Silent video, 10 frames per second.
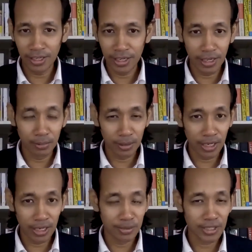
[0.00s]
I, I
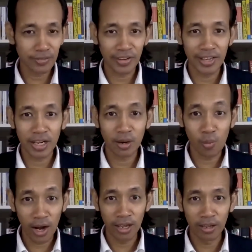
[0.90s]
mean, I'm still finding out
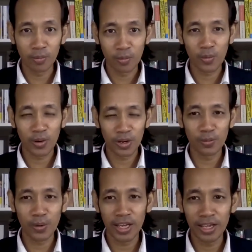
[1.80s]
why, why,
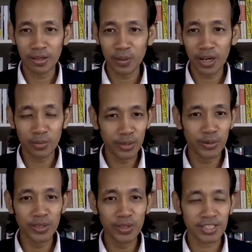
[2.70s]
why, why we
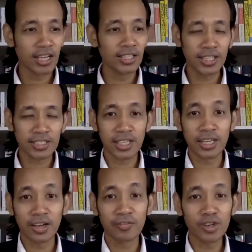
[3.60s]
do this. That's
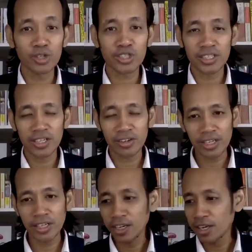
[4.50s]
an
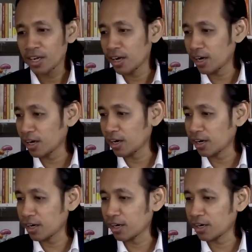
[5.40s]
evolutionary
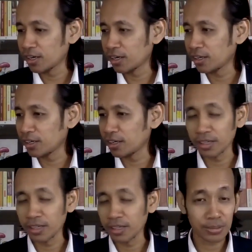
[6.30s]
uh,
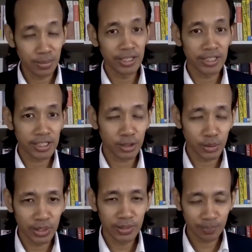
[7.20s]
explanation
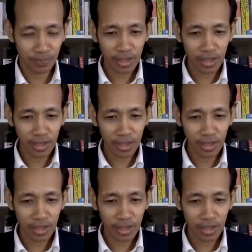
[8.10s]
to it.